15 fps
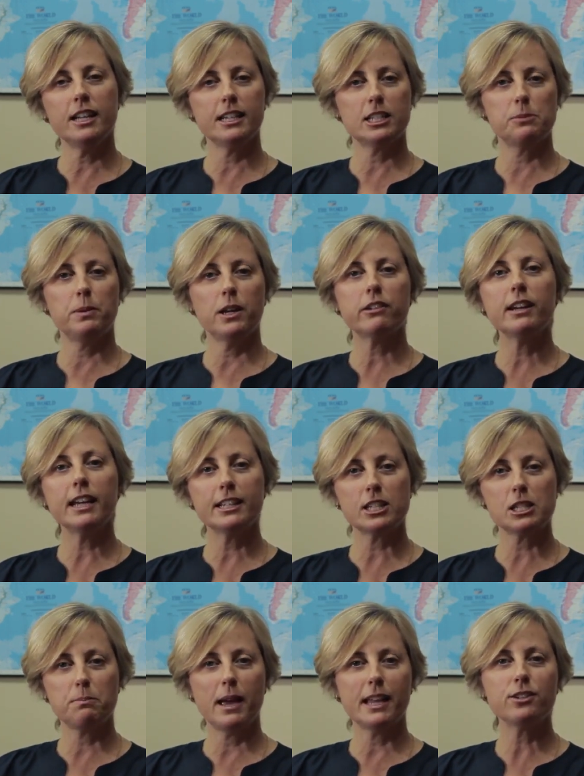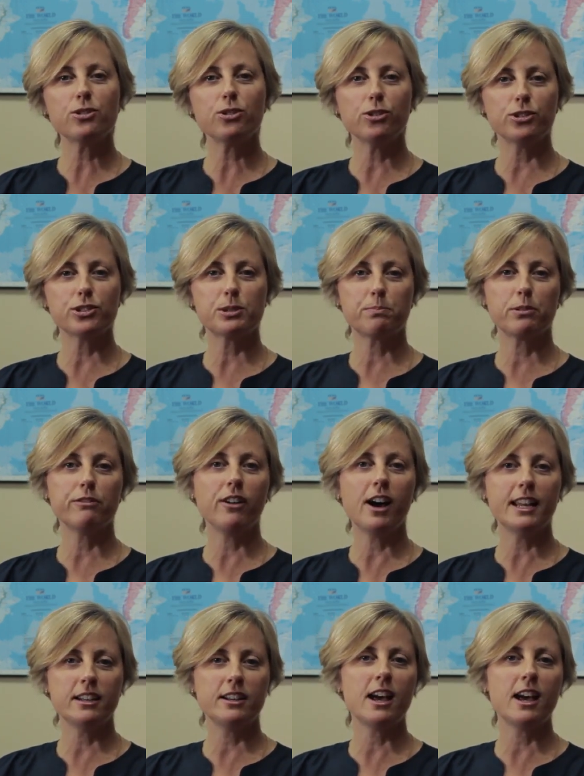and experienced mentors provide